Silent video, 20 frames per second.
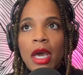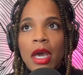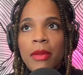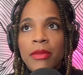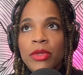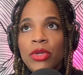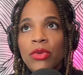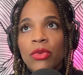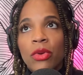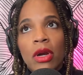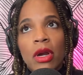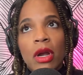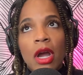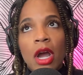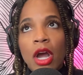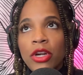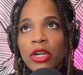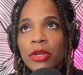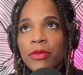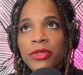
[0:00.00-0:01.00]
you are
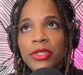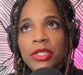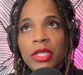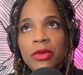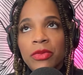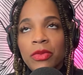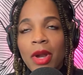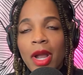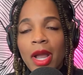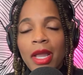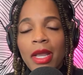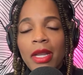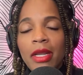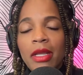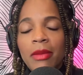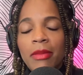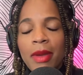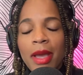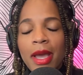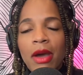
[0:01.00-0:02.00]
100% right
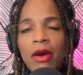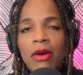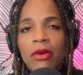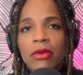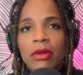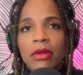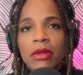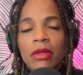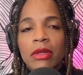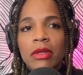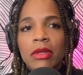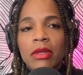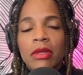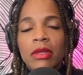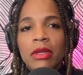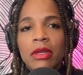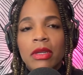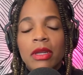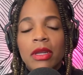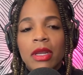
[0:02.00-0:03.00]
about,
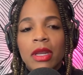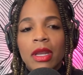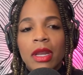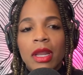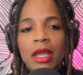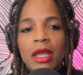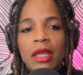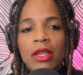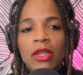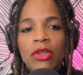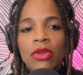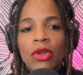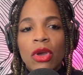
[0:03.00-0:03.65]
we've